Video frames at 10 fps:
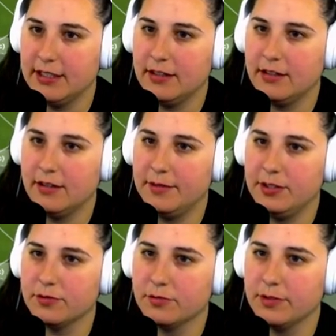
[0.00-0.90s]
Oh, I'm going
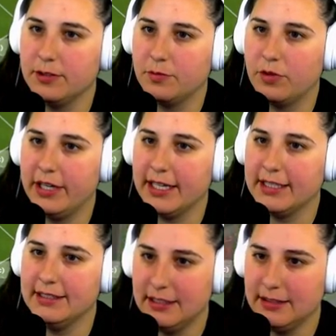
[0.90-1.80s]
to use real
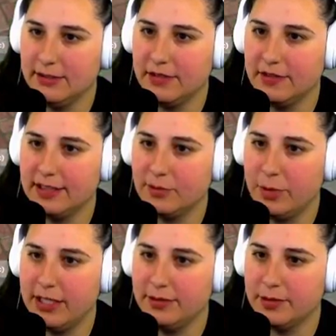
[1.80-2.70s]
brick. Do I have less
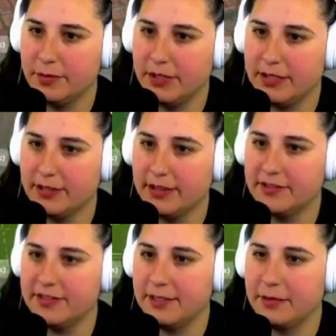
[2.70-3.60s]
weeds with the brick? No, I have the
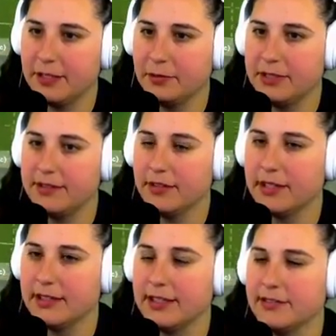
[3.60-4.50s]
same amount of weeds.
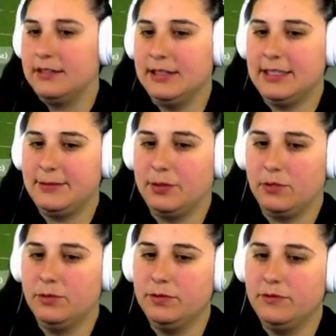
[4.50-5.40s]
Okay, that's fine. Let's put a
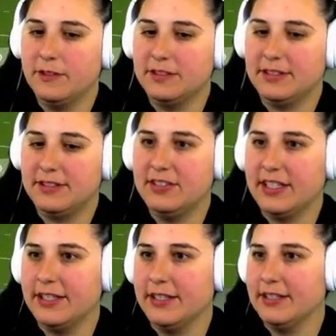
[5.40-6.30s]
roof on this
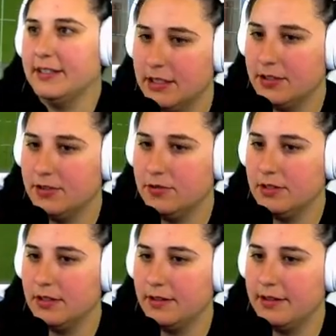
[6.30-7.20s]
sucker. I'm going to do a
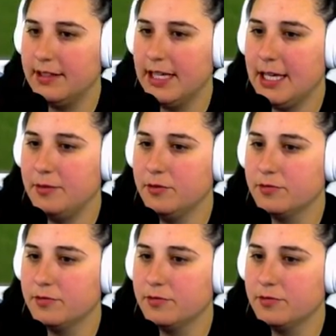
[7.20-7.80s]
little gabled